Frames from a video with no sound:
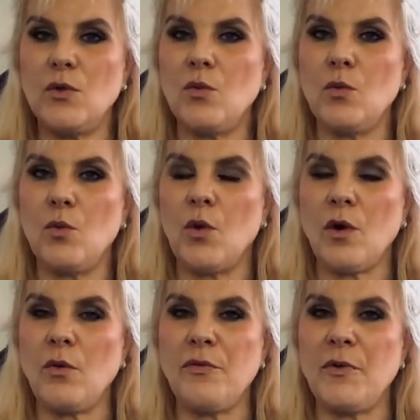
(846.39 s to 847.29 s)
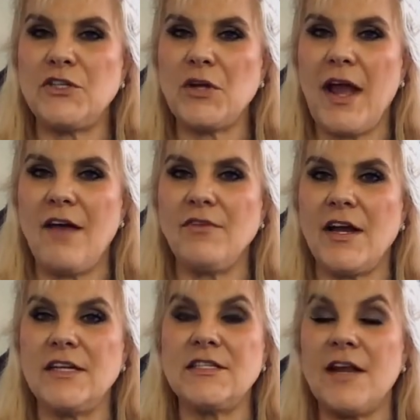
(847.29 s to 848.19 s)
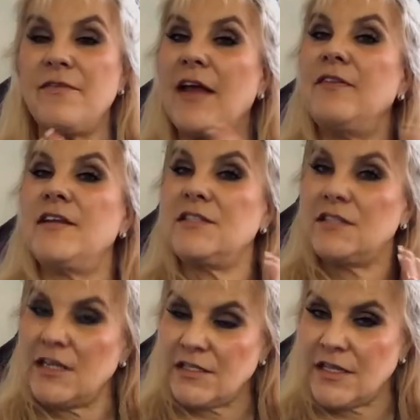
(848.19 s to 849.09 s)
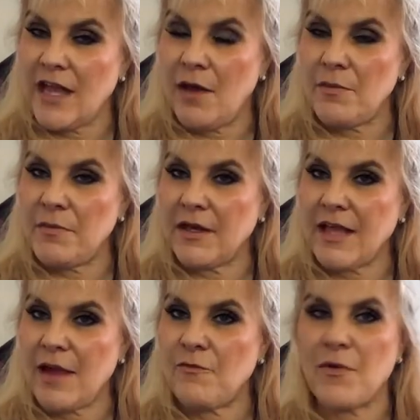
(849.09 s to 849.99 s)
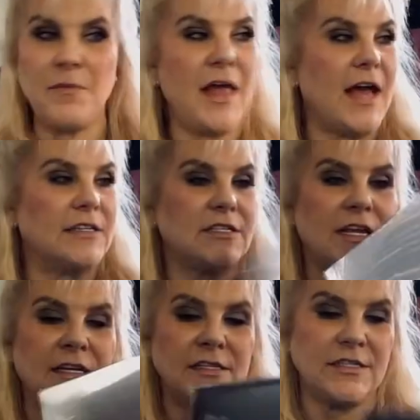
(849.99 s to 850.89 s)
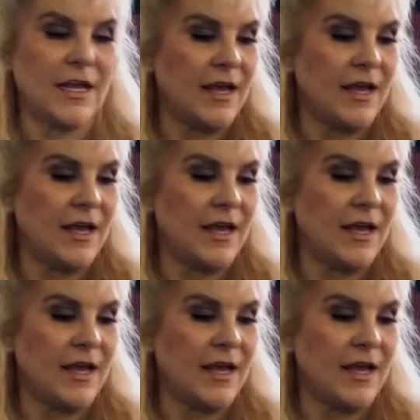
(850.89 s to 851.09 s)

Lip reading: work with what you have kind of stuff. And this is the album that came from that. It,